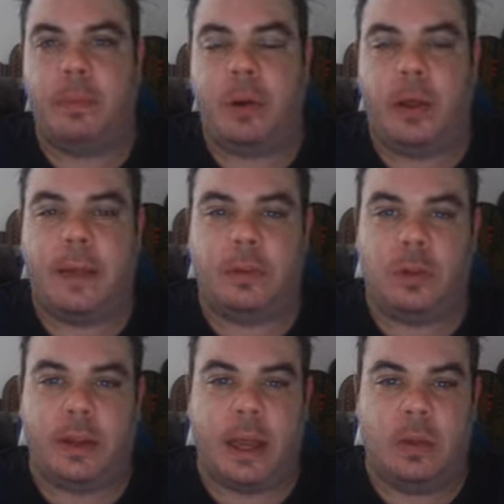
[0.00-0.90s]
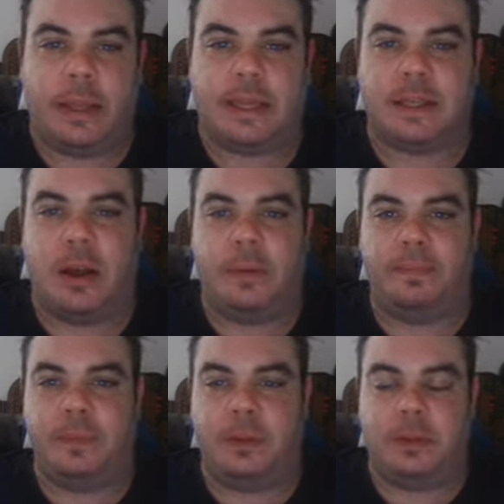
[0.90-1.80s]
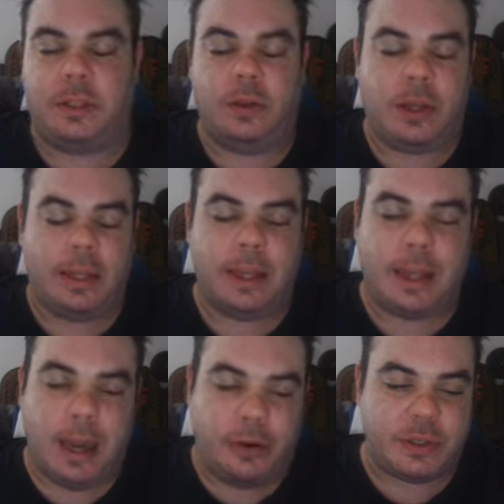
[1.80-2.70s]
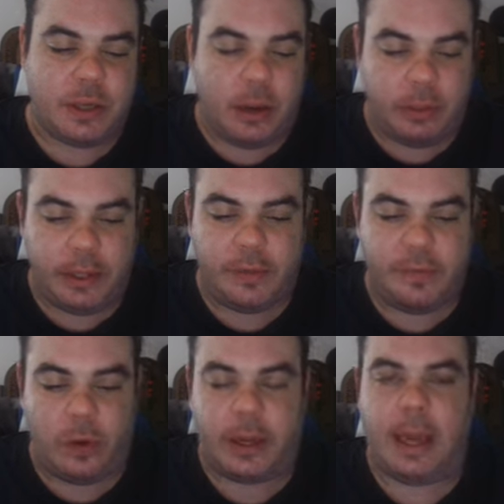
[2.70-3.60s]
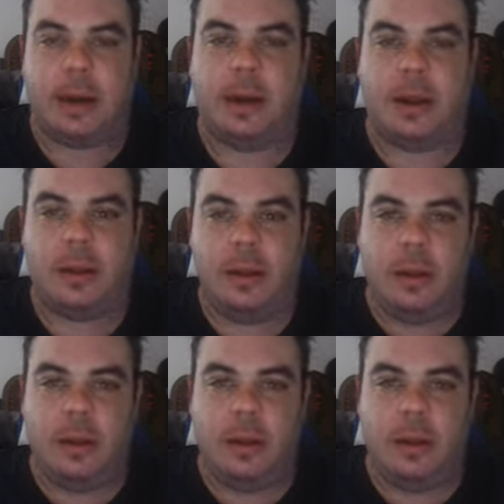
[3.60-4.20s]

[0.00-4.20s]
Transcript: Poilievre look like a guy who's not really for Canada,